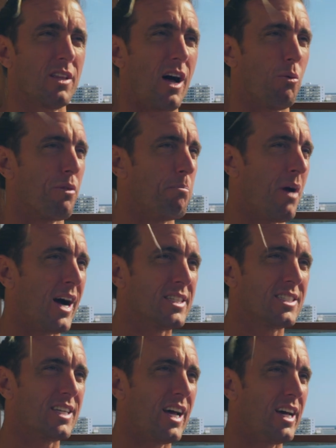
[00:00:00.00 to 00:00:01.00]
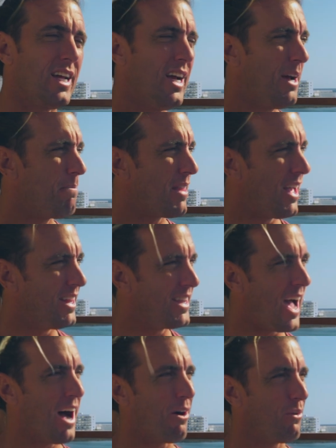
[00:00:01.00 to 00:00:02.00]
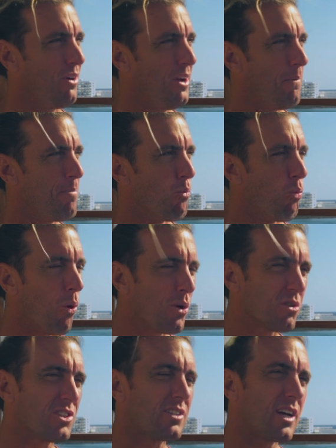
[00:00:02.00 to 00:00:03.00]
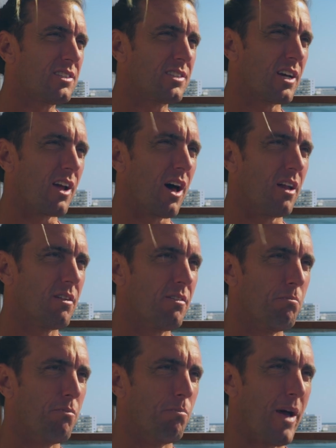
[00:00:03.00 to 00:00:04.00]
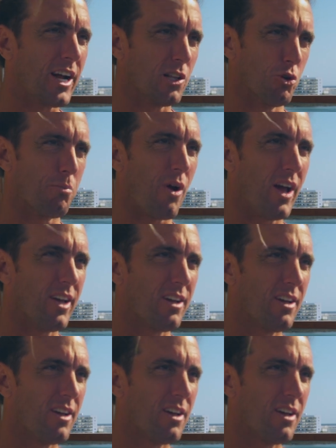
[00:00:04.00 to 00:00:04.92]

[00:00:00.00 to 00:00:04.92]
a lot with mindset. And now, what were your sights set on? Megaloop, right?